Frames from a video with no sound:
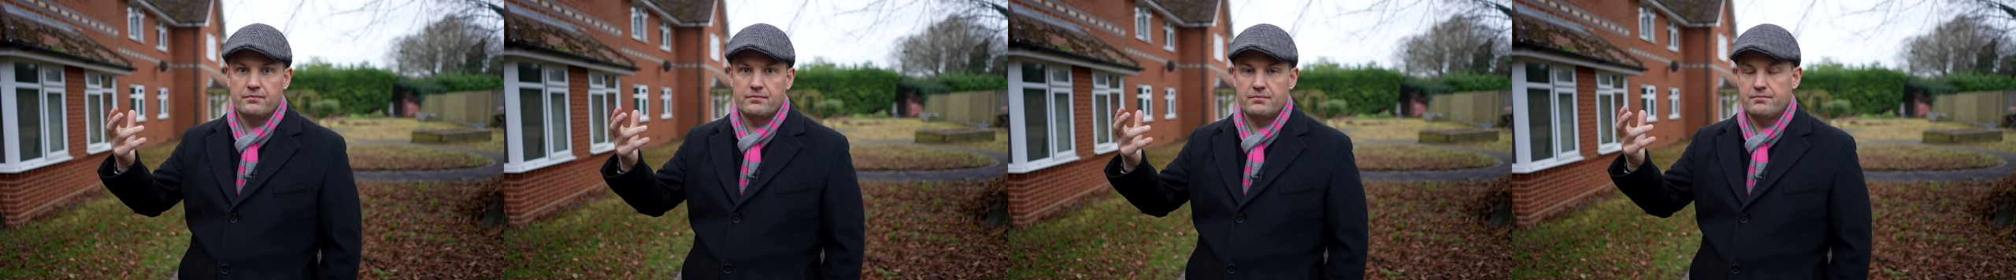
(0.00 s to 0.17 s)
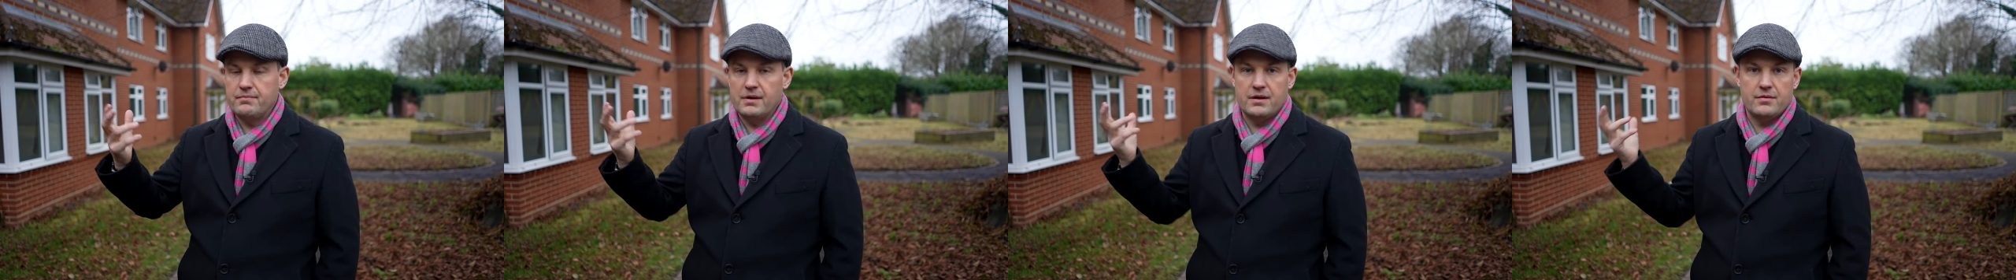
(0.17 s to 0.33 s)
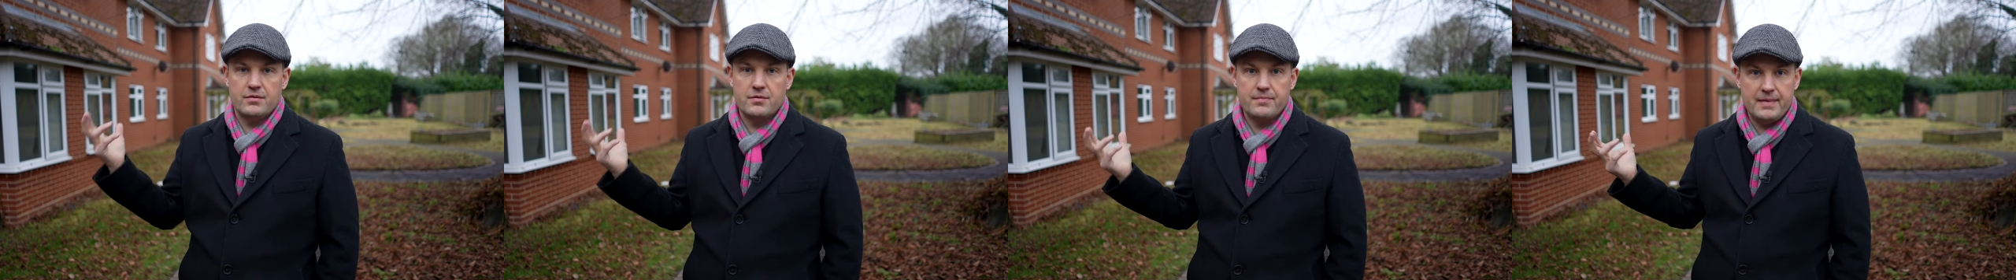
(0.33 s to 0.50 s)

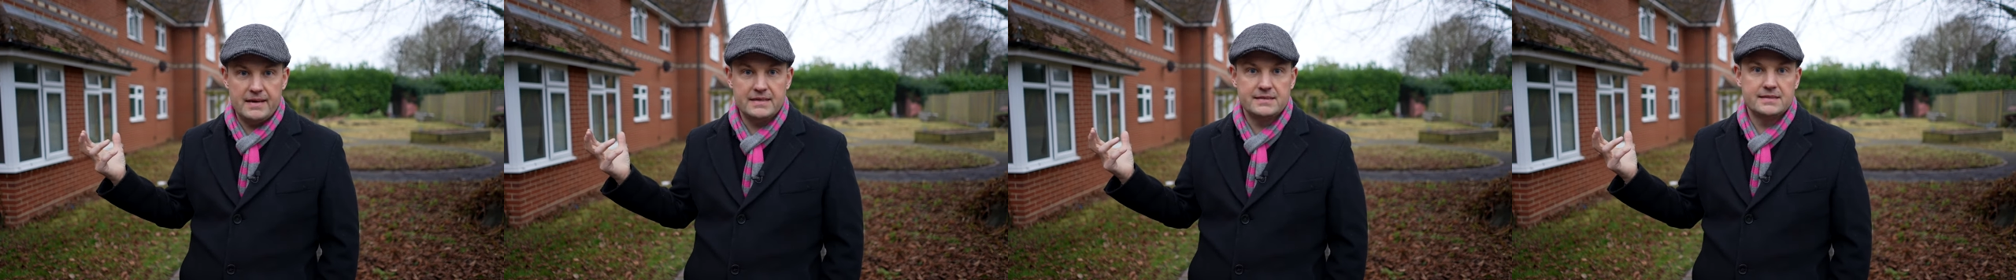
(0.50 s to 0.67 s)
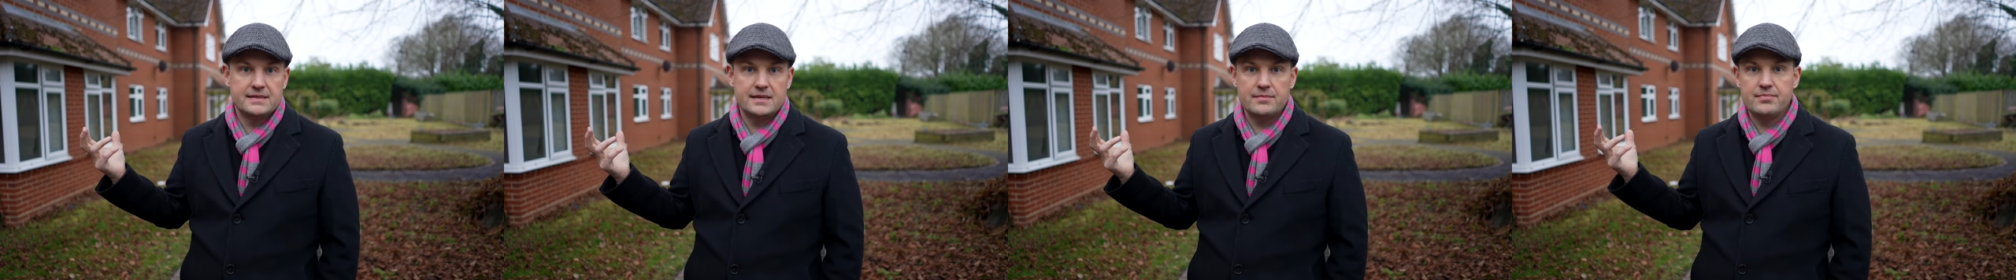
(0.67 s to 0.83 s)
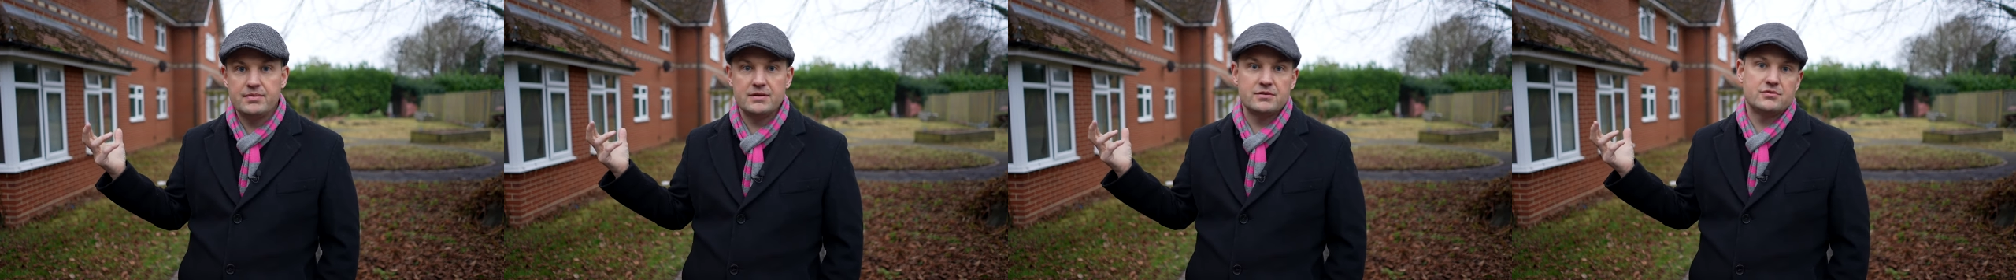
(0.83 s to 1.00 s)
the best
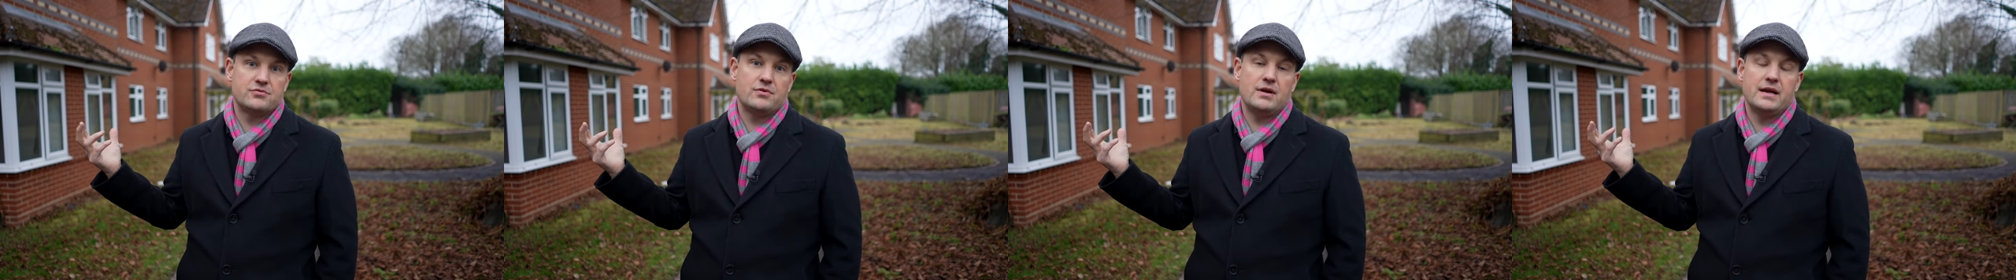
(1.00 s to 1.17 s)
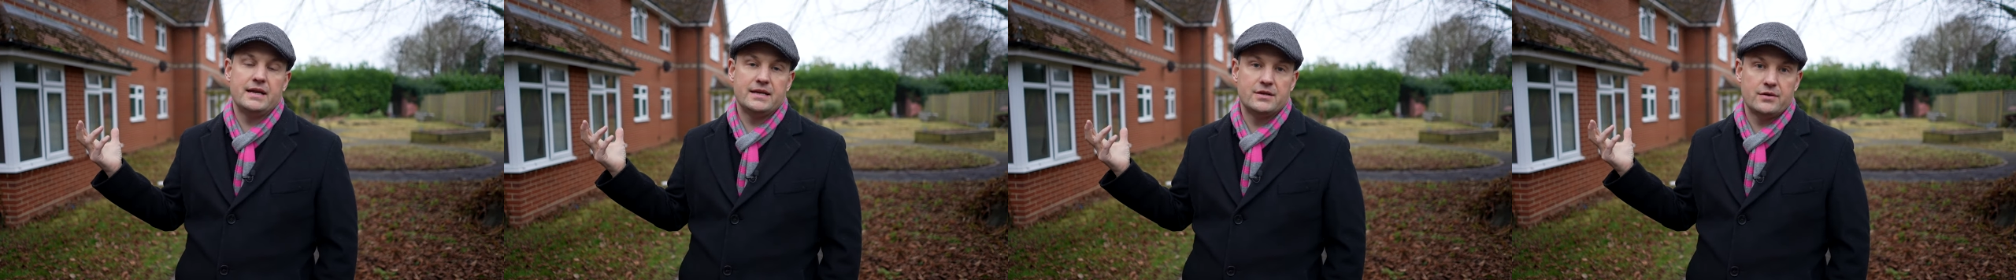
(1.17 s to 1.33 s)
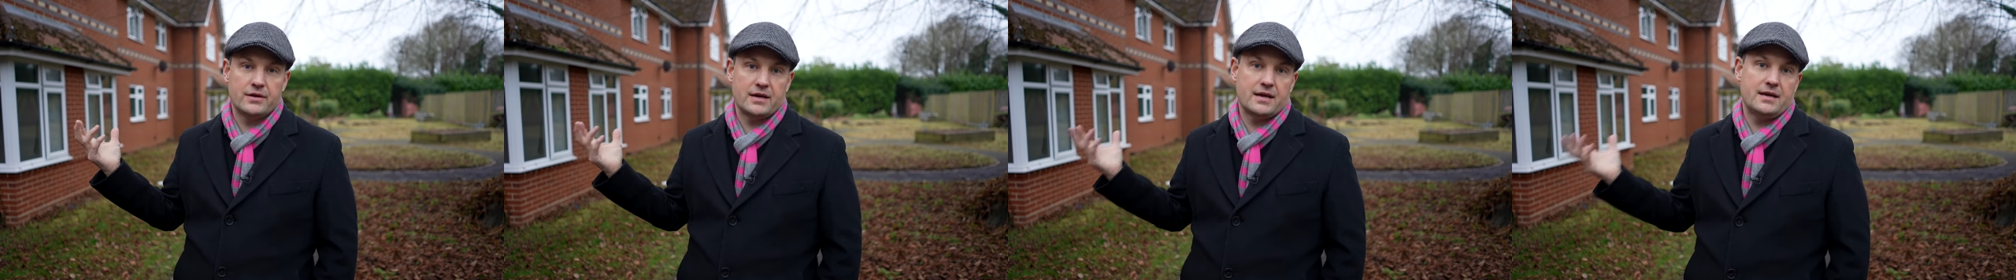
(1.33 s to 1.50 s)
tip is
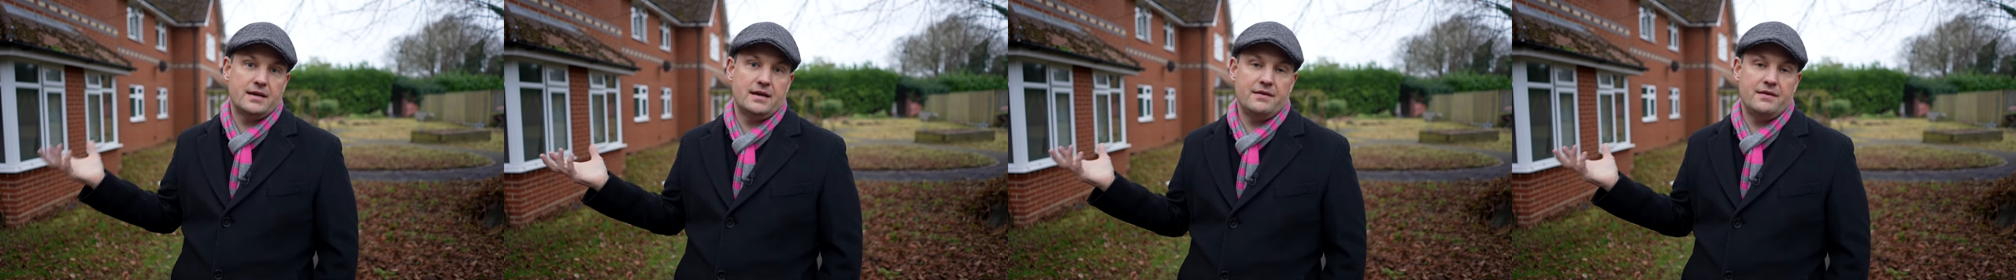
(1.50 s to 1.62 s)
really doing it,